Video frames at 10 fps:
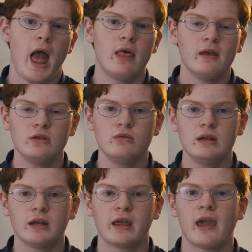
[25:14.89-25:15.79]
And then you
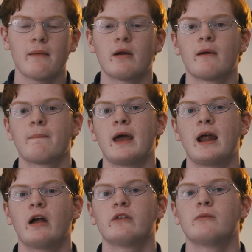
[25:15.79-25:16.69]
need a camera that
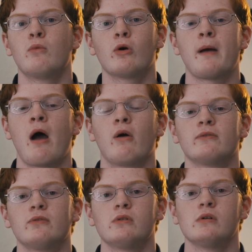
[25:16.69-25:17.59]
has
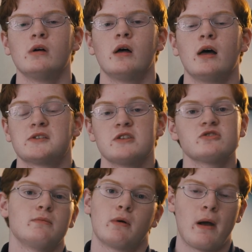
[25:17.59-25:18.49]

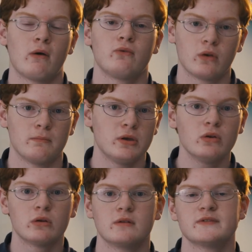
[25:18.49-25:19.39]
essentially a more powerful
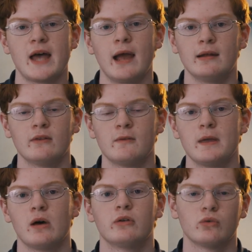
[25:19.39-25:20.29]
computer inside it to
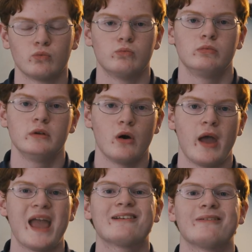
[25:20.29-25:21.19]
be able to,
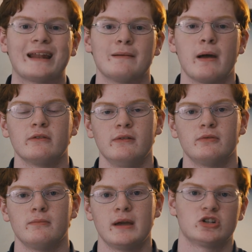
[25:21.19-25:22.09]
handle that amount of
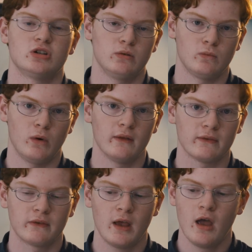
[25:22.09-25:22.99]
information at
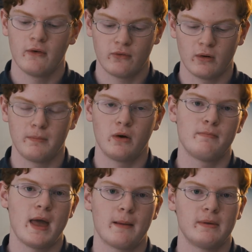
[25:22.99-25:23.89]
once for both
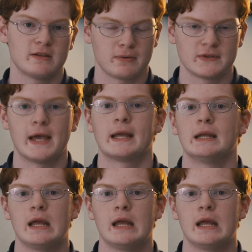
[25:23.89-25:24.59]
megabits per second